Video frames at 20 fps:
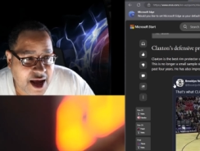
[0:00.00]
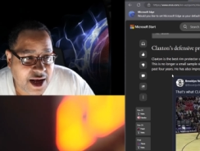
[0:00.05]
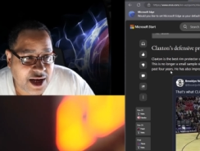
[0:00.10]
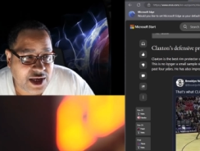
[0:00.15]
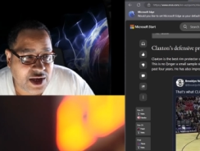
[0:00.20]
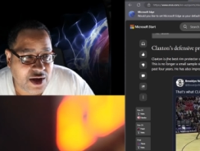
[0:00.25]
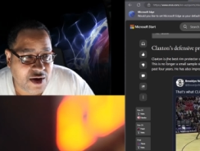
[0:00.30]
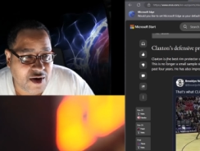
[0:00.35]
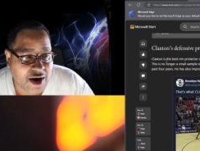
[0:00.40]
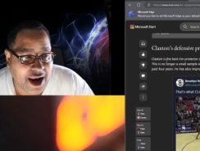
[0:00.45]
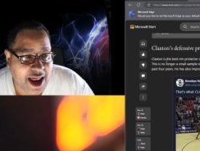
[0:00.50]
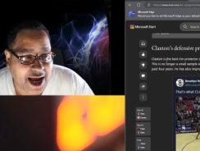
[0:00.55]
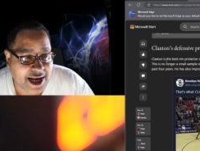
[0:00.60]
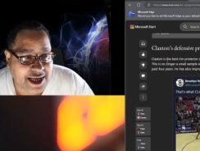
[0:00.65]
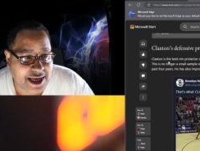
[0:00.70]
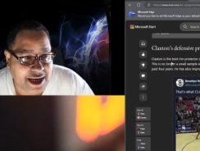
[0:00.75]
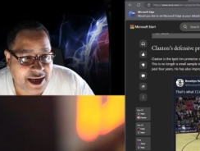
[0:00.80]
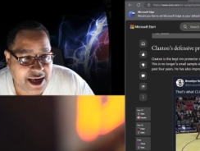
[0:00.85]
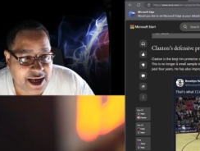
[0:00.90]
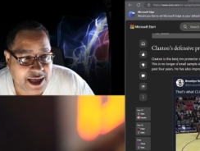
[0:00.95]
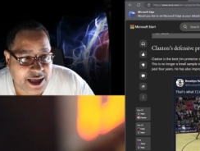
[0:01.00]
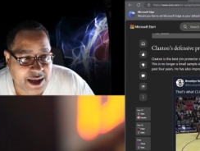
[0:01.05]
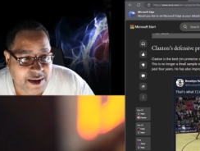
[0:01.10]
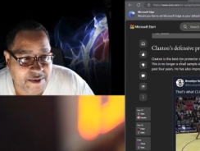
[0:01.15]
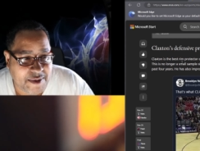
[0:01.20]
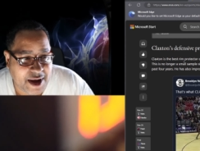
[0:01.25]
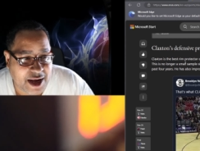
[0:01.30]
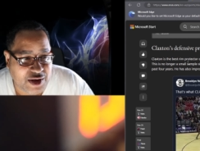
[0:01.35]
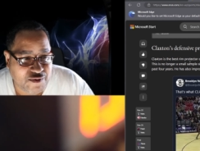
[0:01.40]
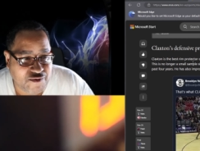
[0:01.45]
So Claxton is the
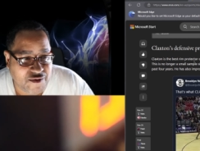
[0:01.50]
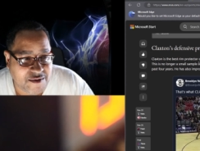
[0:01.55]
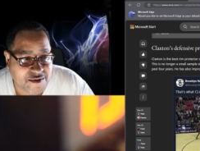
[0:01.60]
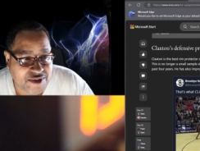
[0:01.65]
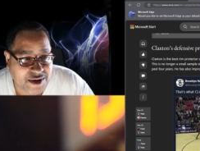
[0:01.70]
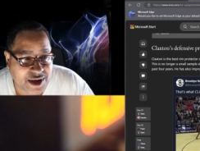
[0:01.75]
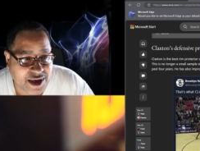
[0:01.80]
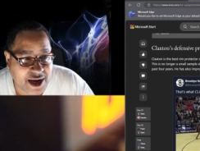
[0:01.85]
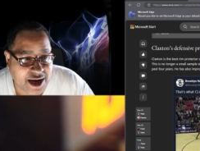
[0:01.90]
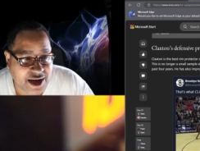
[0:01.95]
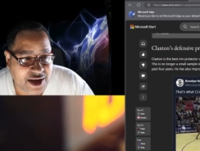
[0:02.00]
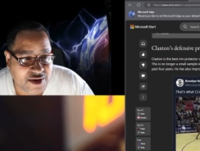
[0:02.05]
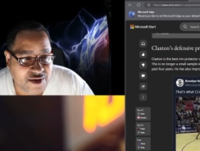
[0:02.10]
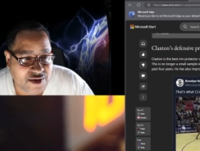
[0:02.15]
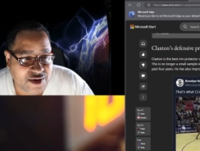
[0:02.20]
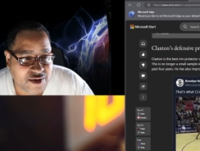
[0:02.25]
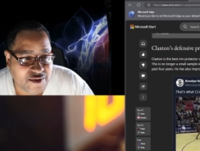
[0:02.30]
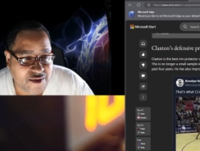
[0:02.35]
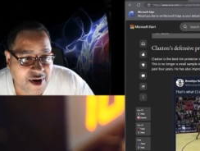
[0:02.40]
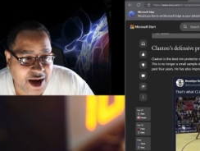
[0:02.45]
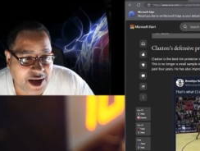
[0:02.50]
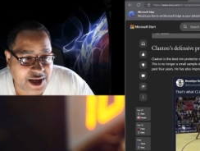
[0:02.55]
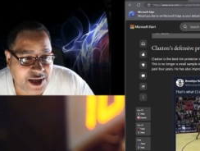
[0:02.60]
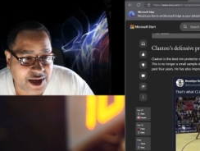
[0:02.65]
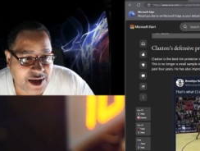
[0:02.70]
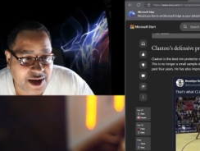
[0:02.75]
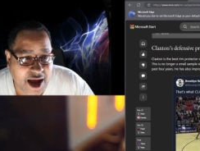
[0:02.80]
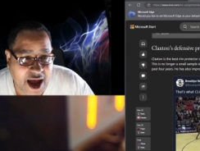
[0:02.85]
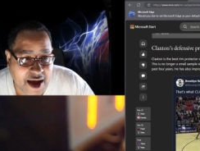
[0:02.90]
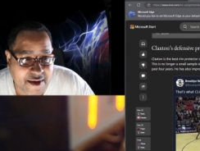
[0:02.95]
best rim protector on the
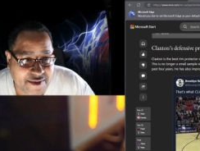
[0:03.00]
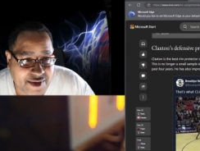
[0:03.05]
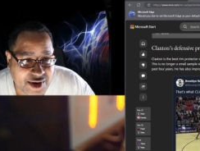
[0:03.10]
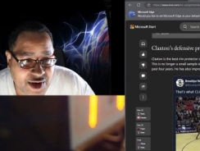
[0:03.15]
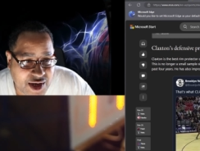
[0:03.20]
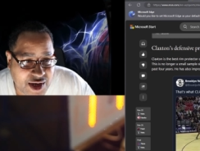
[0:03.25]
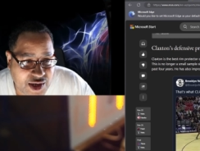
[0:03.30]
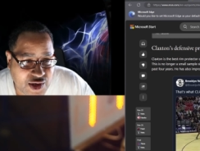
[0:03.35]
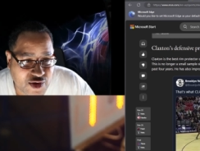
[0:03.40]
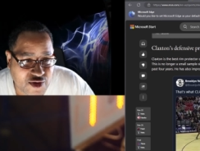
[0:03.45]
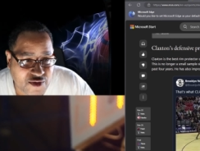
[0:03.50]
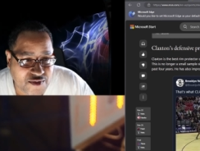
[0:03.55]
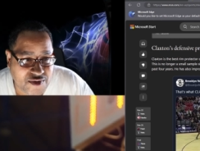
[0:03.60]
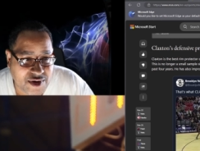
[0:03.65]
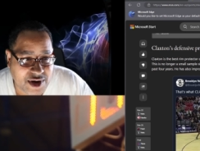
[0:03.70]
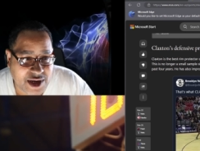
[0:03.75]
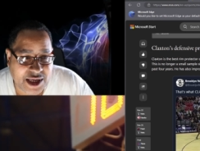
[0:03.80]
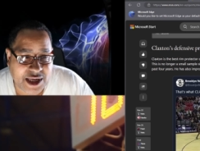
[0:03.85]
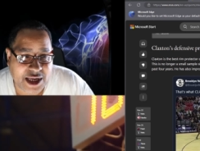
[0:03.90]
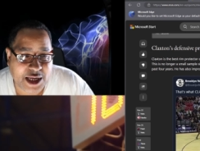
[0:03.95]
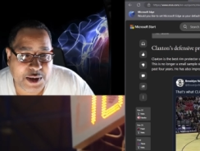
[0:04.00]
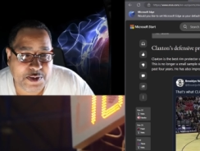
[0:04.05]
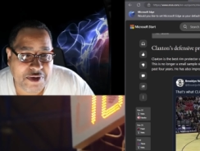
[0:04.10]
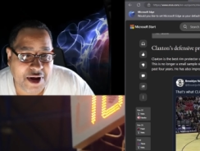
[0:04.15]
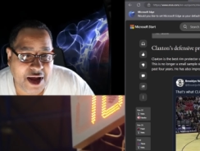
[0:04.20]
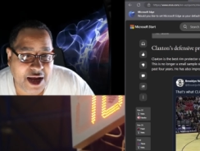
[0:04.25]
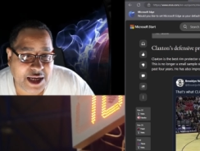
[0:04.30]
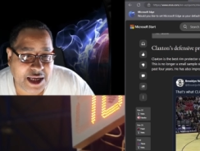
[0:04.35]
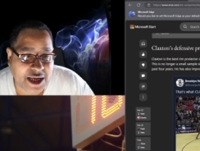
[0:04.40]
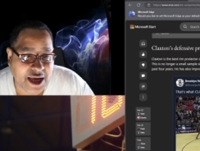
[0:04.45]
roster, averaging 2.6
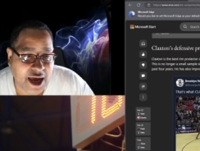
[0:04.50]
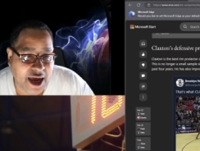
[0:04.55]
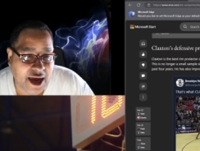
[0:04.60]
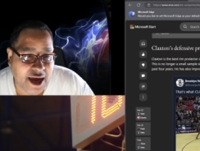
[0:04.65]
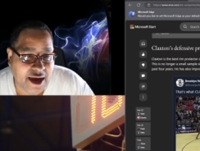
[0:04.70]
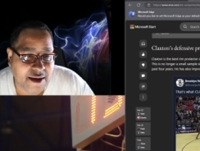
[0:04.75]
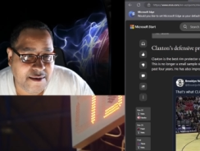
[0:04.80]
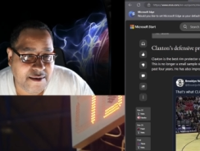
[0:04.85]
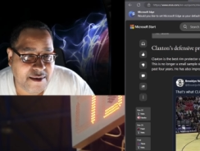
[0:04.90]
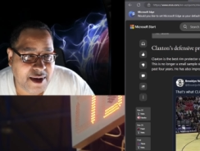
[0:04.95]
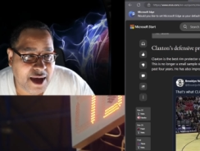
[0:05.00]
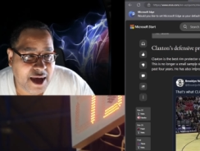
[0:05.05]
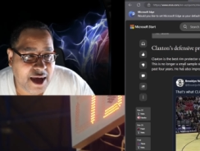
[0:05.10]
blocks a game.